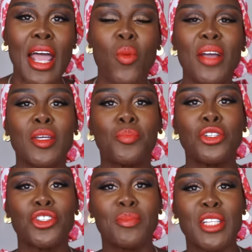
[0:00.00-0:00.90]
I wear the
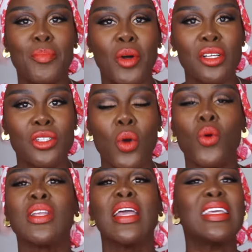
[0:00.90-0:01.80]
push-up tape on its
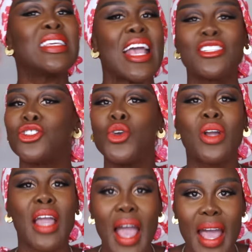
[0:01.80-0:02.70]
own? Yes, you
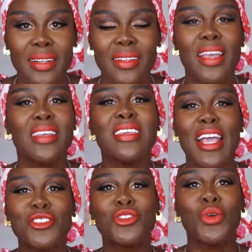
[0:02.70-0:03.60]
can.
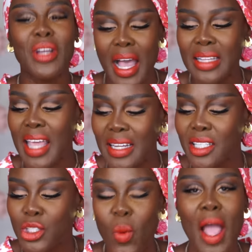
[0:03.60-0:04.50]
Yes, you can.
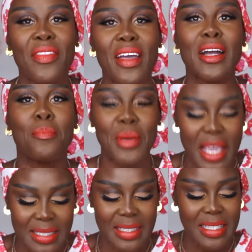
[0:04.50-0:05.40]
That is why there are
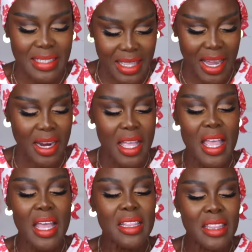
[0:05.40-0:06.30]
pasties there.
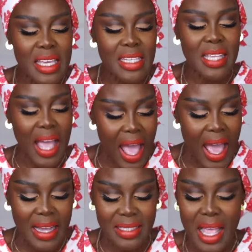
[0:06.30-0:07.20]
These
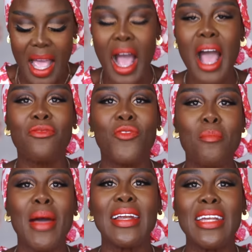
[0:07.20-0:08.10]
hacks are for
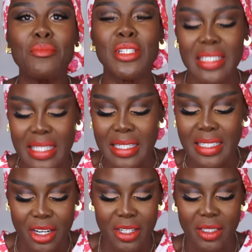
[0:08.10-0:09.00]
my
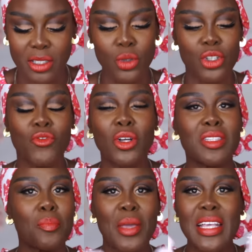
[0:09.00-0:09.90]
limousine girls. Look, you've
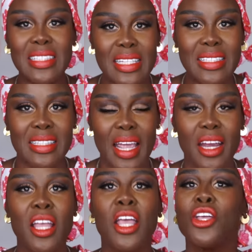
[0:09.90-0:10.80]
got the pasties
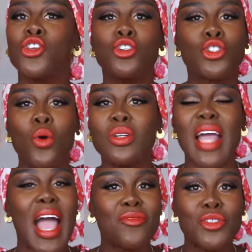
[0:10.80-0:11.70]
there. You don't
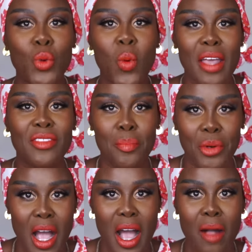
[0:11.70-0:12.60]
have to wear the
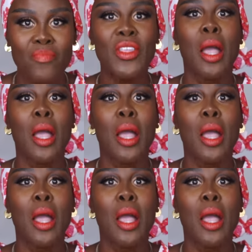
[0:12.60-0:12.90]
bra.